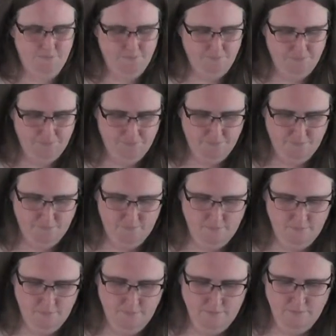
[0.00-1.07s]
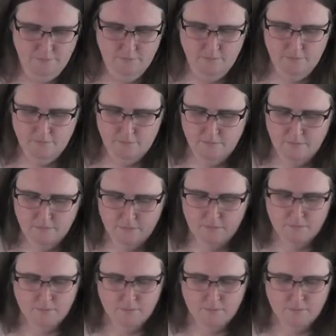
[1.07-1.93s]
Nothing is said.